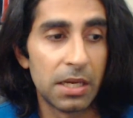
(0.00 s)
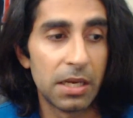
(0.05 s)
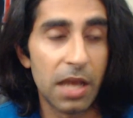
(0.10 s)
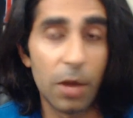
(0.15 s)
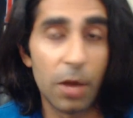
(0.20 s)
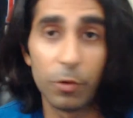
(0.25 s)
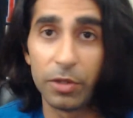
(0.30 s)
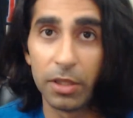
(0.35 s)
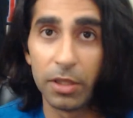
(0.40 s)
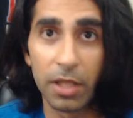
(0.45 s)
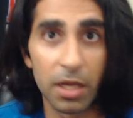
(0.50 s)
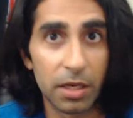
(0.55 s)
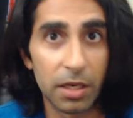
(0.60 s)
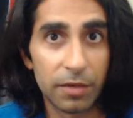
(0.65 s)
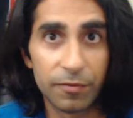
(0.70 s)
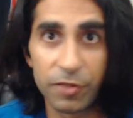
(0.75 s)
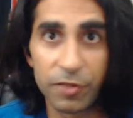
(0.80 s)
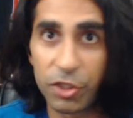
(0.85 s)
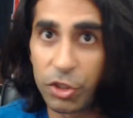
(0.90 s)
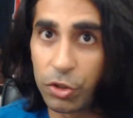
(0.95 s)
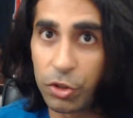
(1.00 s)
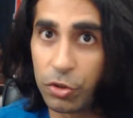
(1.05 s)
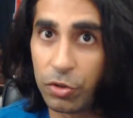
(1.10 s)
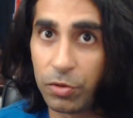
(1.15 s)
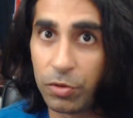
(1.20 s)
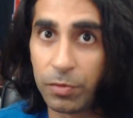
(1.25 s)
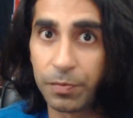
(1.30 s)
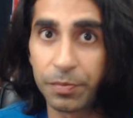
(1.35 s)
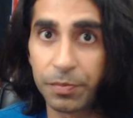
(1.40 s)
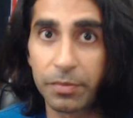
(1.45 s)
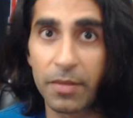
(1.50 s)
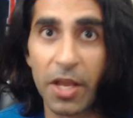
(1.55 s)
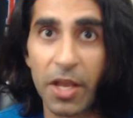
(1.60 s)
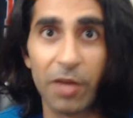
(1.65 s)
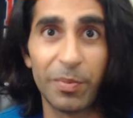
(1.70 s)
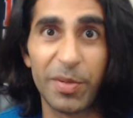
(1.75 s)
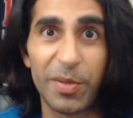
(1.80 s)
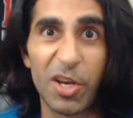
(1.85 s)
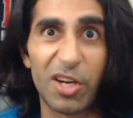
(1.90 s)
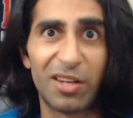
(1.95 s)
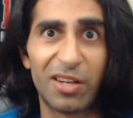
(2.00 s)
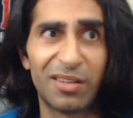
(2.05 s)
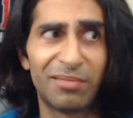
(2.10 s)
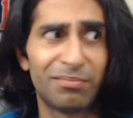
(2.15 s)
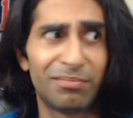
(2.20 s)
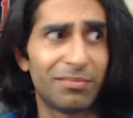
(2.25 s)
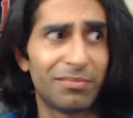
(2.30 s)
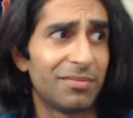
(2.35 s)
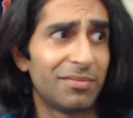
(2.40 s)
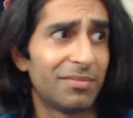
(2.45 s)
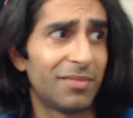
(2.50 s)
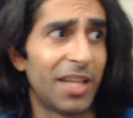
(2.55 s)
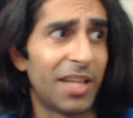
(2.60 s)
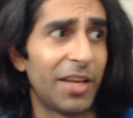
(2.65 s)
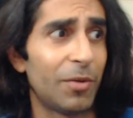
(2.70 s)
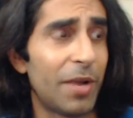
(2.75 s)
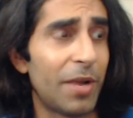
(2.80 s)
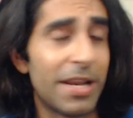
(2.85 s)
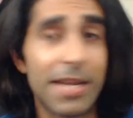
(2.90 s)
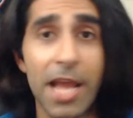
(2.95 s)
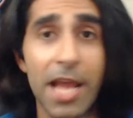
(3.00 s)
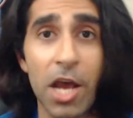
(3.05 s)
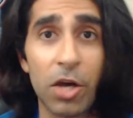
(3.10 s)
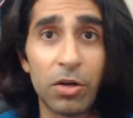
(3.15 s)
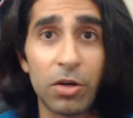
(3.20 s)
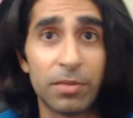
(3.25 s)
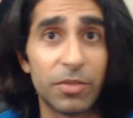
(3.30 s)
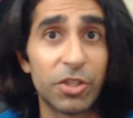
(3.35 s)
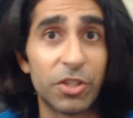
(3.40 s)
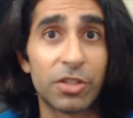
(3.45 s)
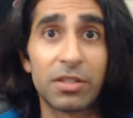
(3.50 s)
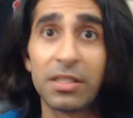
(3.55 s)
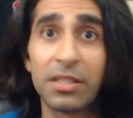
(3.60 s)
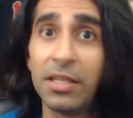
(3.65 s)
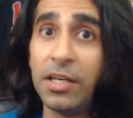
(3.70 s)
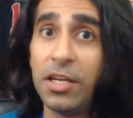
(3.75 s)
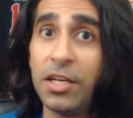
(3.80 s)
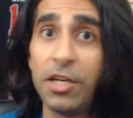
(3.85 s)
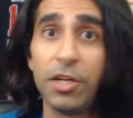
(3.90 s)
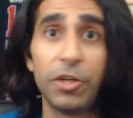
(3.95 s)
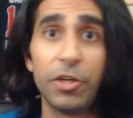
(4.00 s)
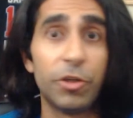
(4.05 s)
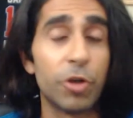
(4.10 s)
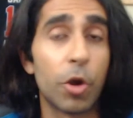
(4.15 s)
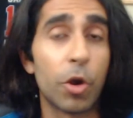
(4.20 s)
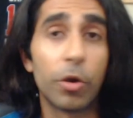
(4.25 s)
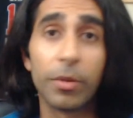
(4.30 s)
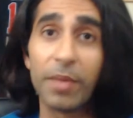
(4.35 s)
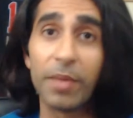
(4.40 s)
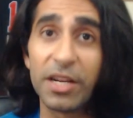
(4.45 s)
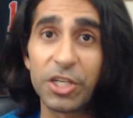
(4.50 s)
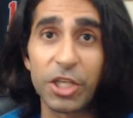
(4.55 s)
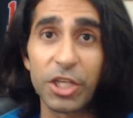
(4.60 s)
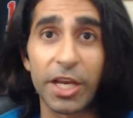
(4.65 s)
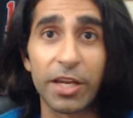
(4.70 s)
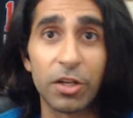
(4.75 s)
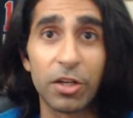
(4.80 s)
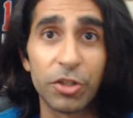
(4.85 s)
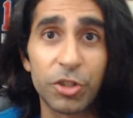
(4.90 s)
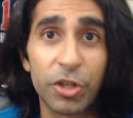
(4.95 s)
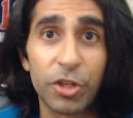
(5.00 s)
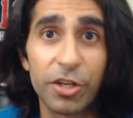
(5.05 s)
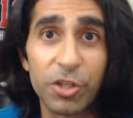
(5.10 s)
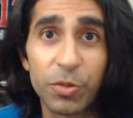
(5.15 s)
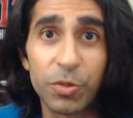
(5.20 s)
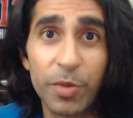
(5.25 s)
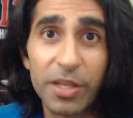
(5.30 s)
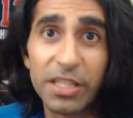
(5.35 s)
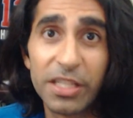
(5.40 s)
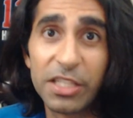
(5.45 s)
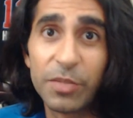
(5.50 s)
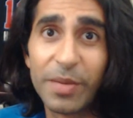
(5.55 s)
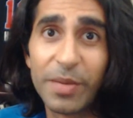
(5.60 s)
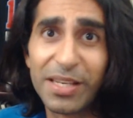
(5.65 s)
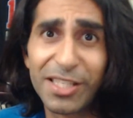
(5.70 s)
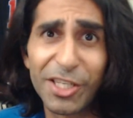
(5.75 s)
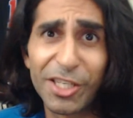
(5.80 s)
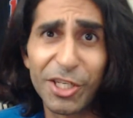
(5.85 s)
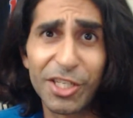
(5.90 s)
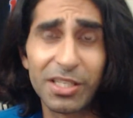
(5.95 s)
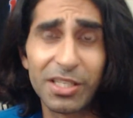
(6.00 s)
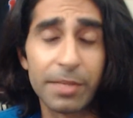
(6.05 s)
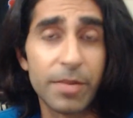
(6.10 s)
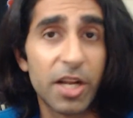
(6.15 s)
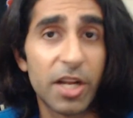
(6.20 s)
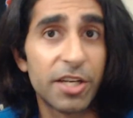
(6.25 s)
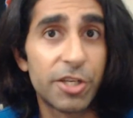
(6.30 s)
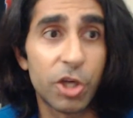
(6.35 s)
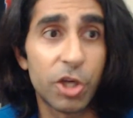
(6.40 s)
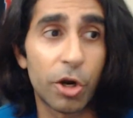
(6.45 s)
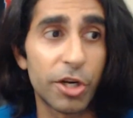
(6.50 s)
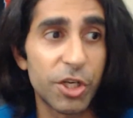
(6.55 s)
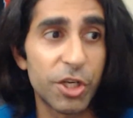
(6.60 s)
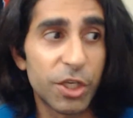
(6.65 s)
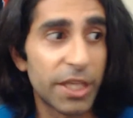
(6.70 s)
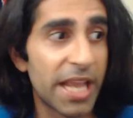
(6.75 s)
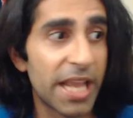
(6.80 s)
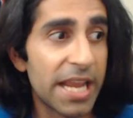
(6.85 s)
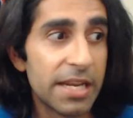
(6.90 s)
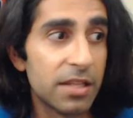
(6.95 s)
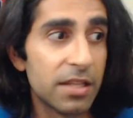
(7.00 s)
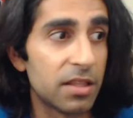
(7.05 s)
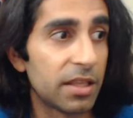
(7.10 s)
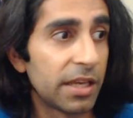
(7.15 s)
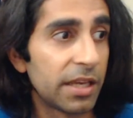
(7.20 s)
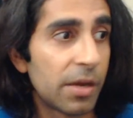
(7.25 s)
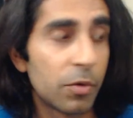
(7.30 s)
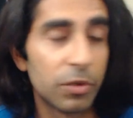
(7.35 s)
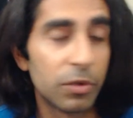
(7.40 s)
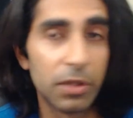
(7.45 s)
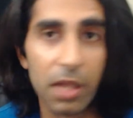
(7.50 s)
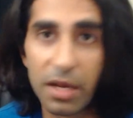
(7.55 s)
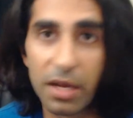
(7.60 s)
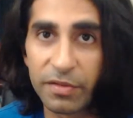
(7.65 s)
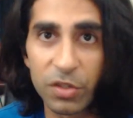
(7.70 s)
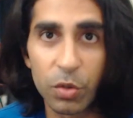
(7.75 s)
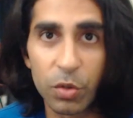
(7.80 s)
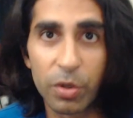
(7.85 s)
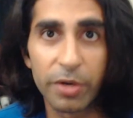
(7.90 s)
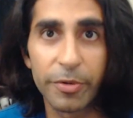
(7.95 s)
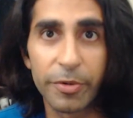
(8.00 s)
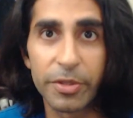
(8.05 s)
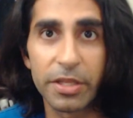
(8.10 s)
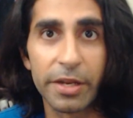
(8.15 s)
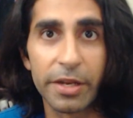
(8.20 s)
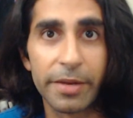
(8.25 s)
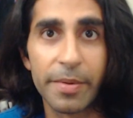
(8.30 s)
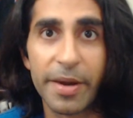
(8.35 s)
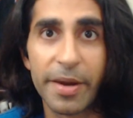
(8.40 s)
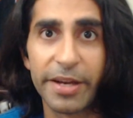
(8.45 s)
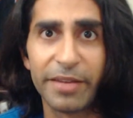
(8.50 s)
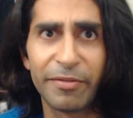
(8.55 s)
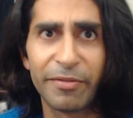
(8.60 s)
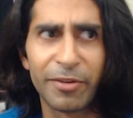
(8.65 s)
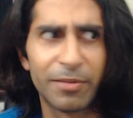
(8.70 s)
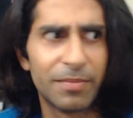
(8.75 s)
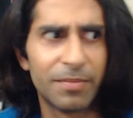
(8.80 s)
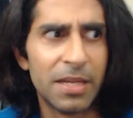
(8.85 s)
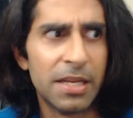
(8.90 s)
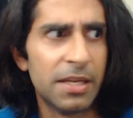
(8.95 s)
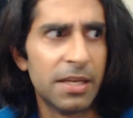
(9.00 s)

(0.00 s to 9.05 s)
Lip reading: I would love to help y'all. Like right now, I'm just growing my channel, trying to spread these messages. I'm not charging anything. I would love to work with anybody for